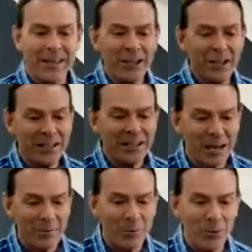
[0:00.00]
You're
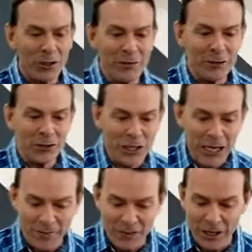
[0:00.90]
content with what you've
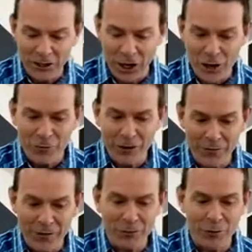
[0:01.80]
achieved, and you don't
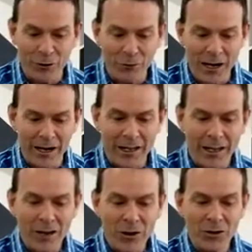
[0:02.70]
live in regret
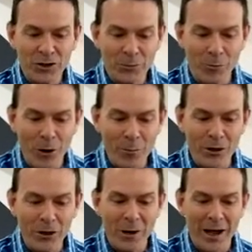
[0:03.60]
or
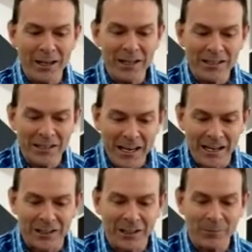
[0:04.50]
disappointment. You are content.